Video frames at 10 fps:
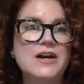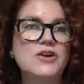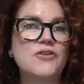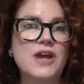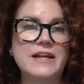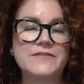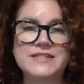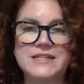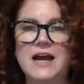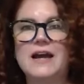creative
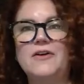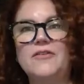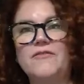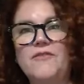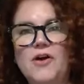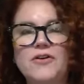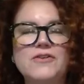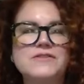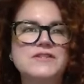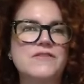style, the
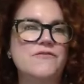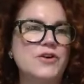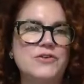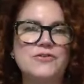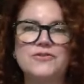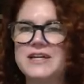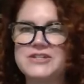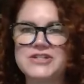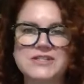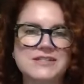photos, the food,
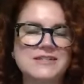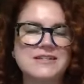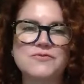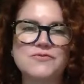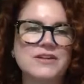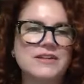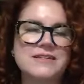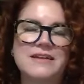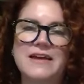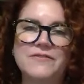it's just it's really
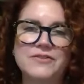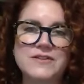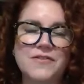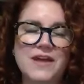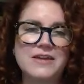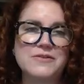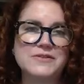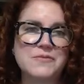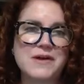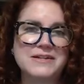delightful. So thank you
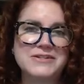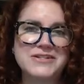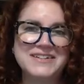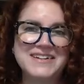so much.